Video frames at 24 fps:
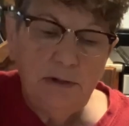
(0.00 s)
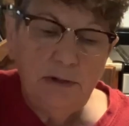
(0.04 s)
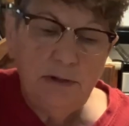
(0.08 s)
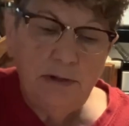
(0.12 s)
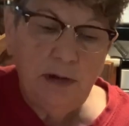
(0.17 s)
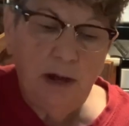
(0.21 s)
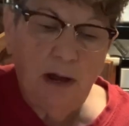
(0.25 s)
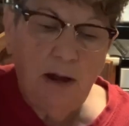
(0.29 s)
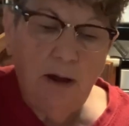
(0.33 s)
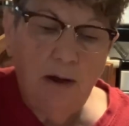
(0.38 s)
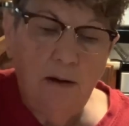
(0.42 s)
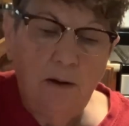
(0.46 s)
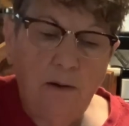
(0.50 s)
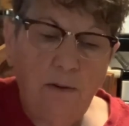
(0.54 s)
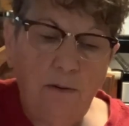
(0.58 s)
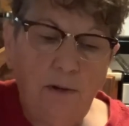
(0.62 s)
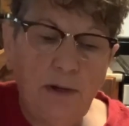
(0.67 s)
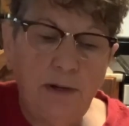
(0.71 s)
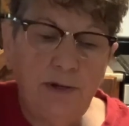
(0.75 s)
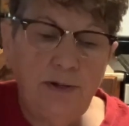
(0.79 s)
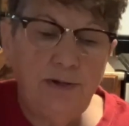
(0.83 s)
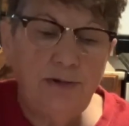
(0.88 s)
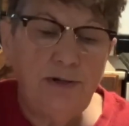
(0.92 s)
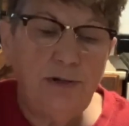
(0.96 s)
So
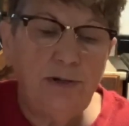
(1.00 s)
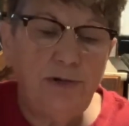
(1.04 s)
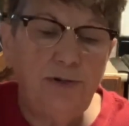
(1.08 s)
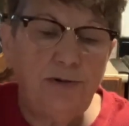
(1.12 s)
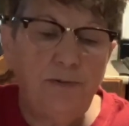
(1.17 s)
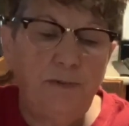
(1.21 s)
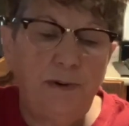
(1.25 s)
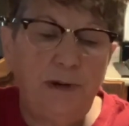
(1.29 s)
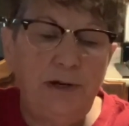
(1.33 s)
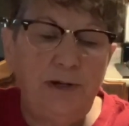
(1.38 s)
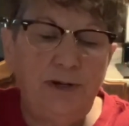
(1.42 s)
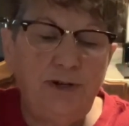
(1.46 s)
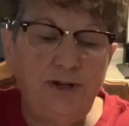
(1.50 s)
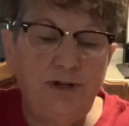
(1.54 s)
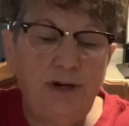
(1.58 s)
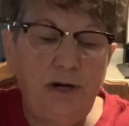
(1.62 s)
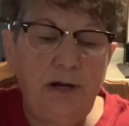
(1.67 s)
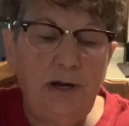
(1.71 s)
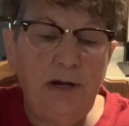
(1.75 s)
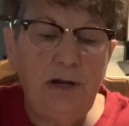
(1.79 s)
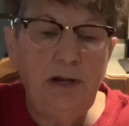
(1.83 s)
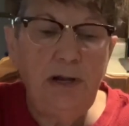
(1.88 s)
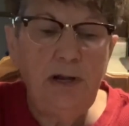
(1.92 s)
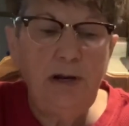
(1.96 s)
let's just reach
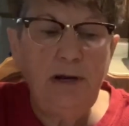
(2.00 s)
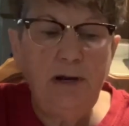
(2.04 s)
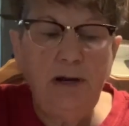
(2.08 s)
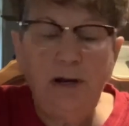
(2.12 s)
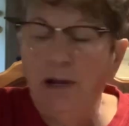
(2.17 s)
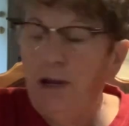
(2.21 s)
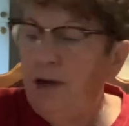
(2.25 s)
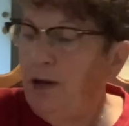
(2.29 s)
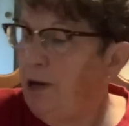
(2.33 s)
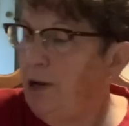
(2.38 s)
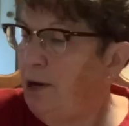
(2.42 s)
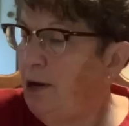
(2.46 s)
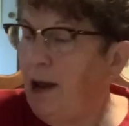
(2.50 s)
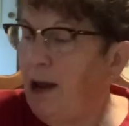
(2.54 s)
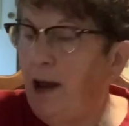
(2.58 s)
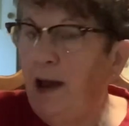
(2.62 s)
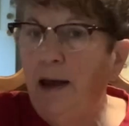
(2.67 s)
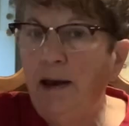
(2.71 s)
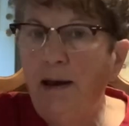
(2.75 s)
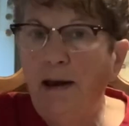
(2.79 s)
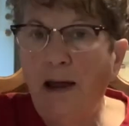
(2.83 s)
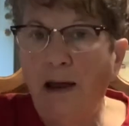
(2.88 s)
in and get an egg.